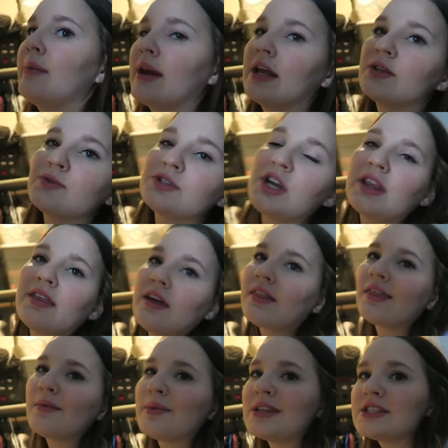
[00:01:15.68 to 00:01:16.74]
minutes, which I
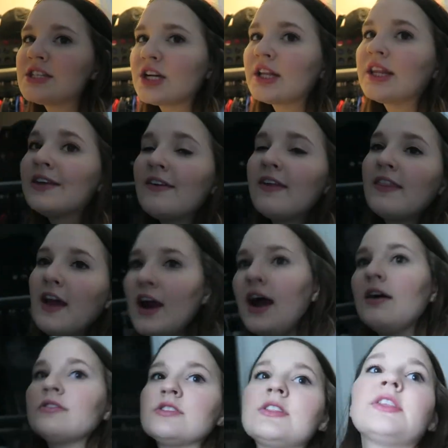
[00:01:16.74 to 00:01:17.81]
think that means they're leaving their
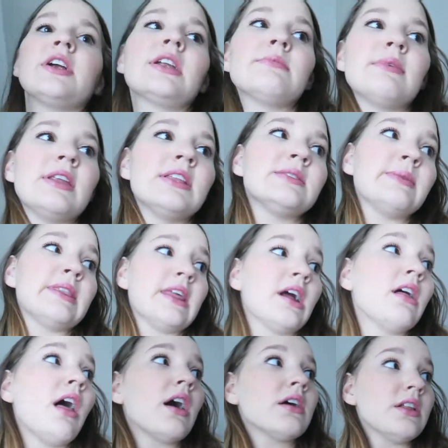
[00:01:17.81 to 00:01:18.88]
house in 30 minutes, but
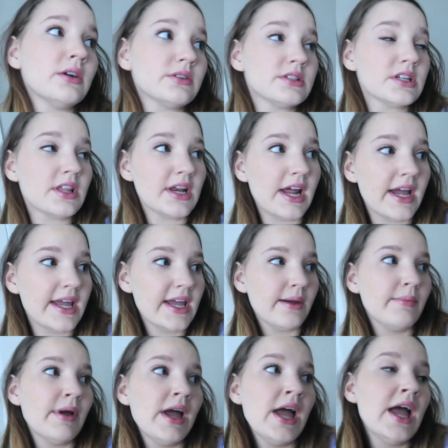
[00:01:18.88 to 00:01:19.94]
they're a lot closer than I
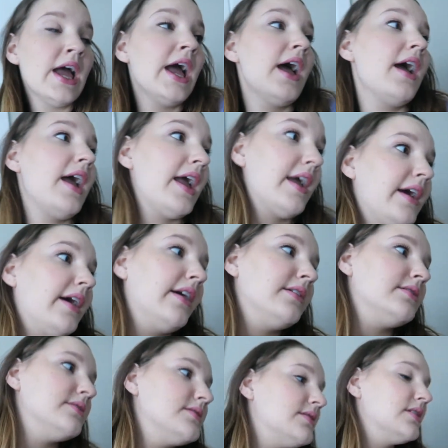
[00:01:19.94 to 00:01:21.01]
am.
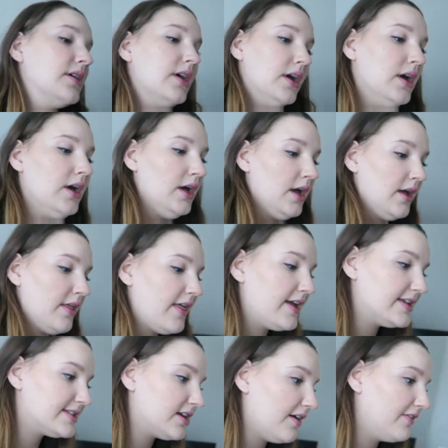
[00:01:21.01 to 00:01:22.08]
And
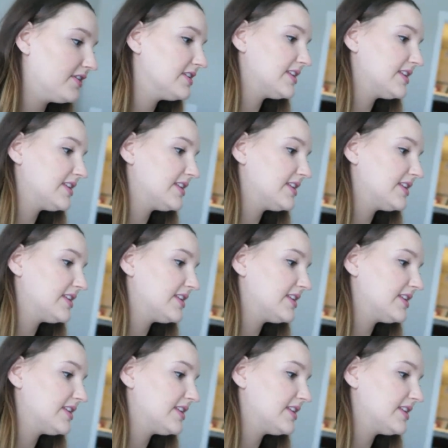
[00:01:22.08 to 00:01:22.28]
they still haven't